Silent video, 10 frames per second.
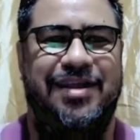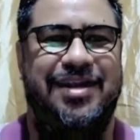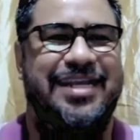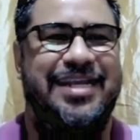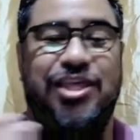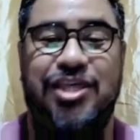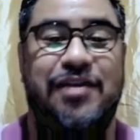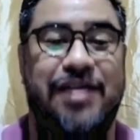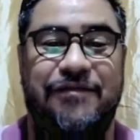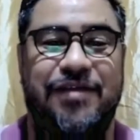They, they
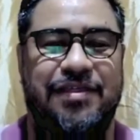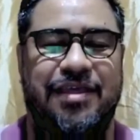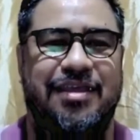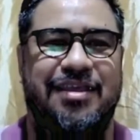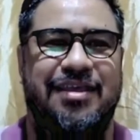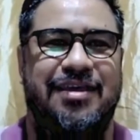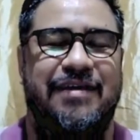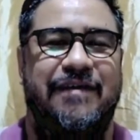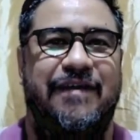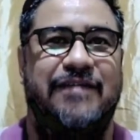share everything.
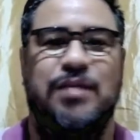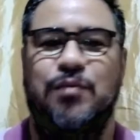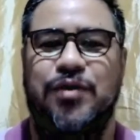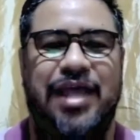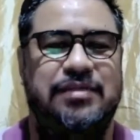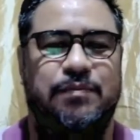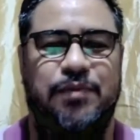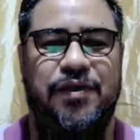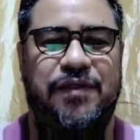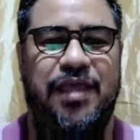If someone has a
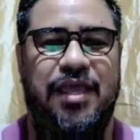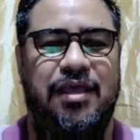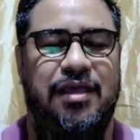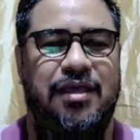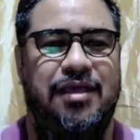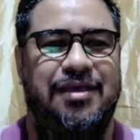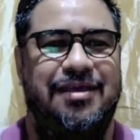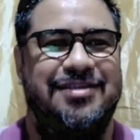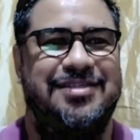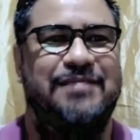birthday,
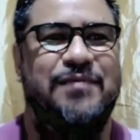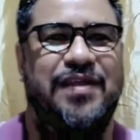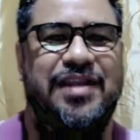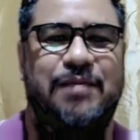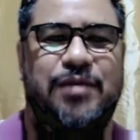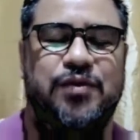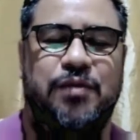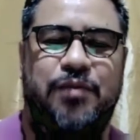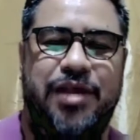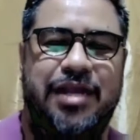some of the neighbors will
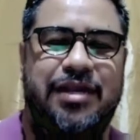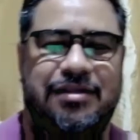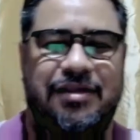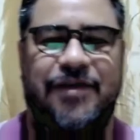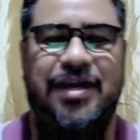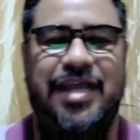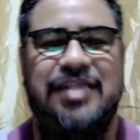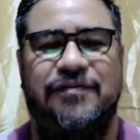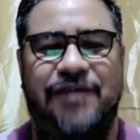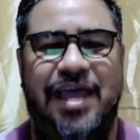bring in different
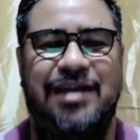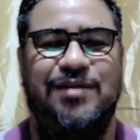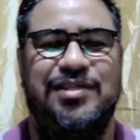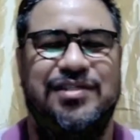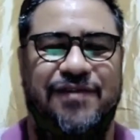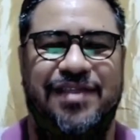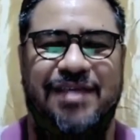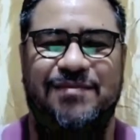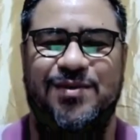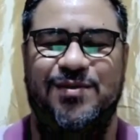kinds of animals for
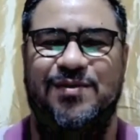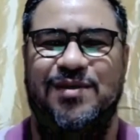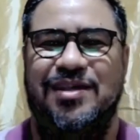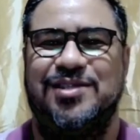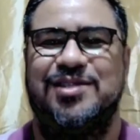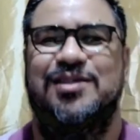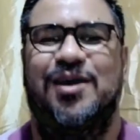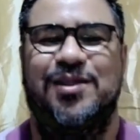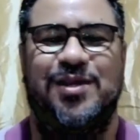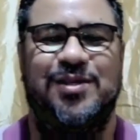them to
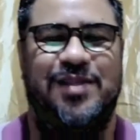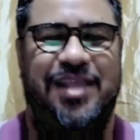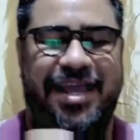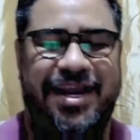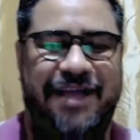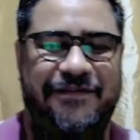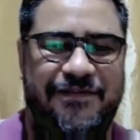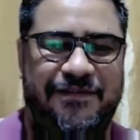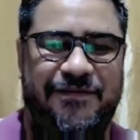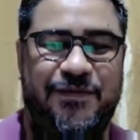slaughter so they can have
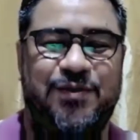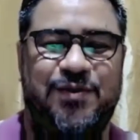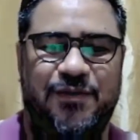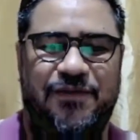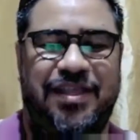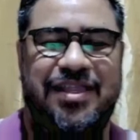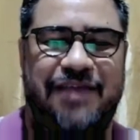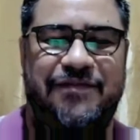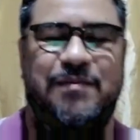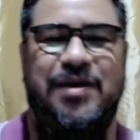food to feed
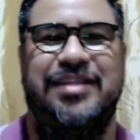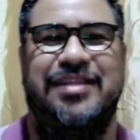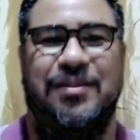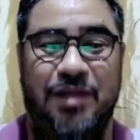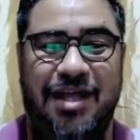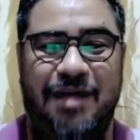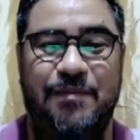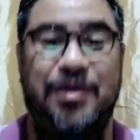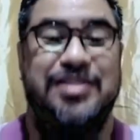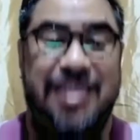everybody that will come
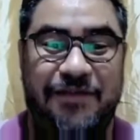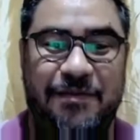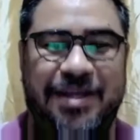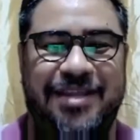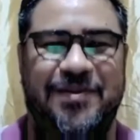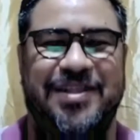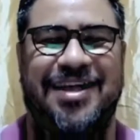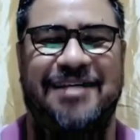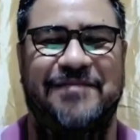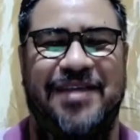because everybody will
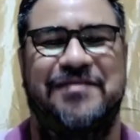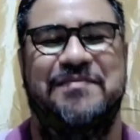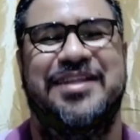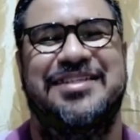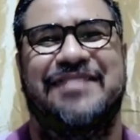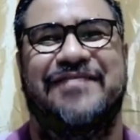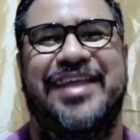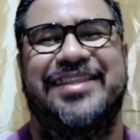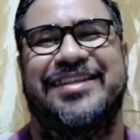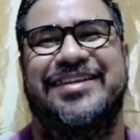come. Everybody's
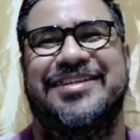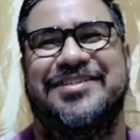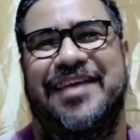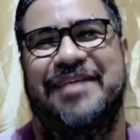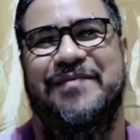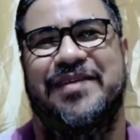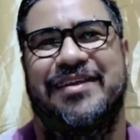invited in the tribe.